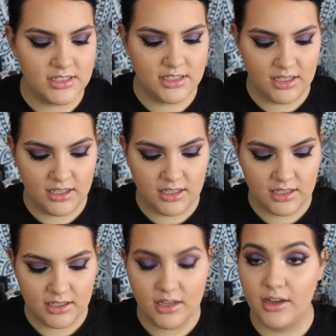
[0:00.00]
to see
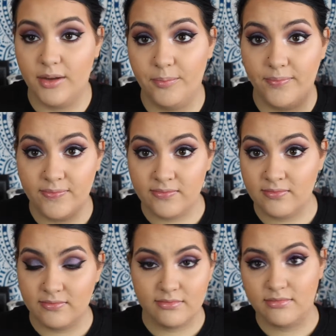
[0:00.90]

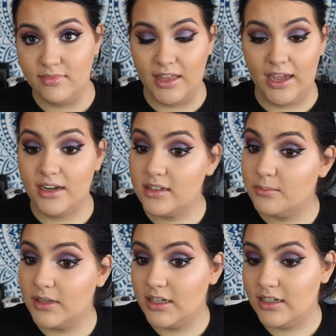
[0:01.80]
that,
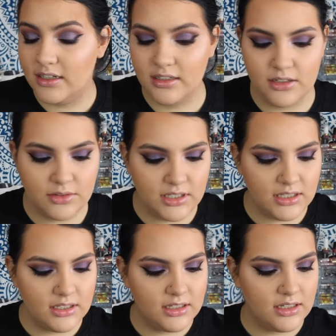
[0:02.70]
but
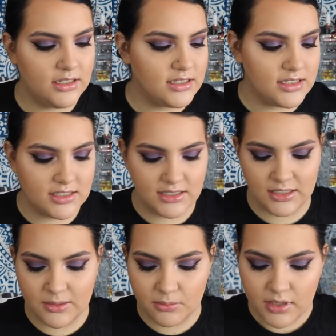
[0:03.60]
it doesn't
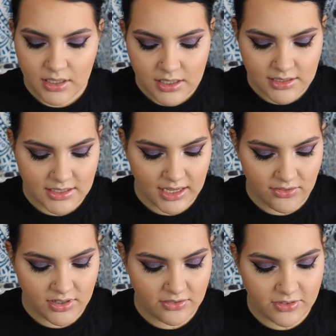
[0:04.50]
seem to
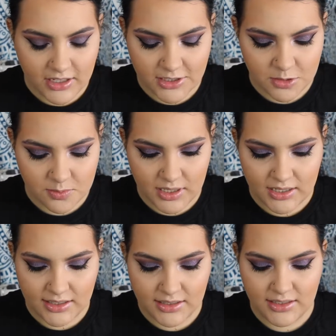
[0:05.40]
have any
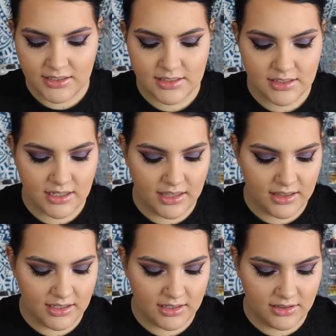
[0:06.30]
flashback. At least I
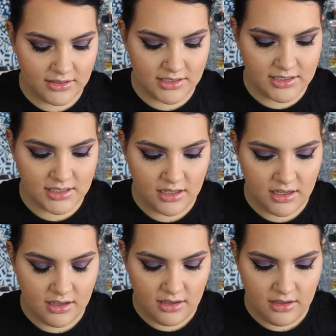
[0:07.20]
think it looks
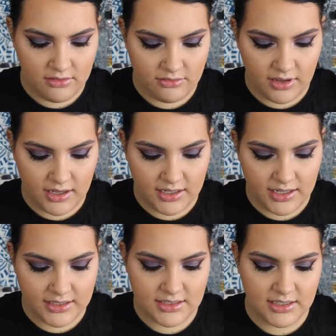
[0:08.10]
fine. It
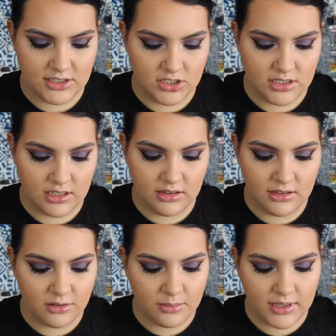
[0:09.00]
has just a
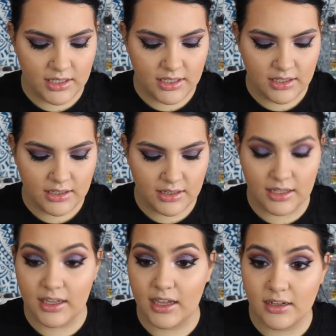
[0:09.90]
little bit
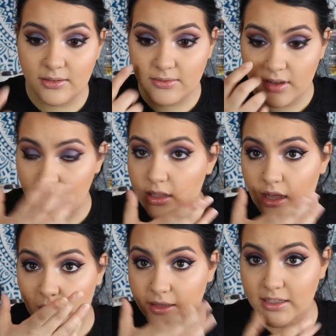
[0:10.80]
like kind of
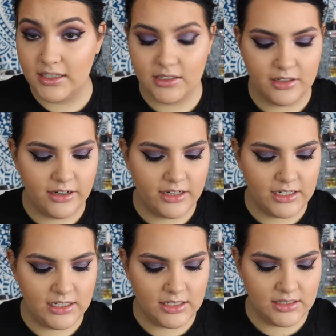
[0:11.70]
on the inner
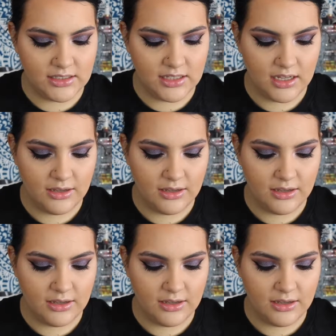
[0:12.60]
areas.